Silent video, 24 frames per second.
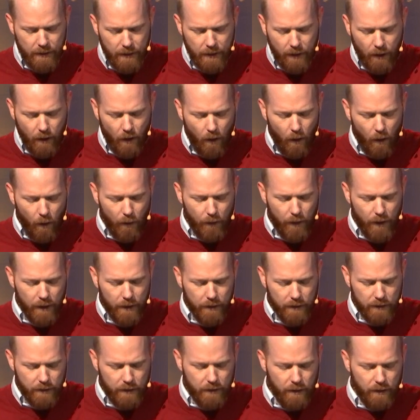called
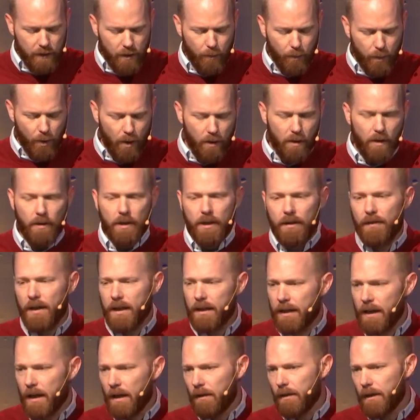this the
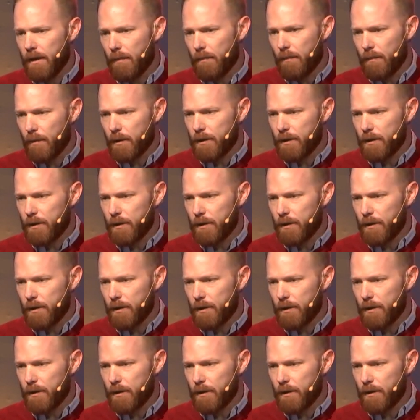proto-evangelium,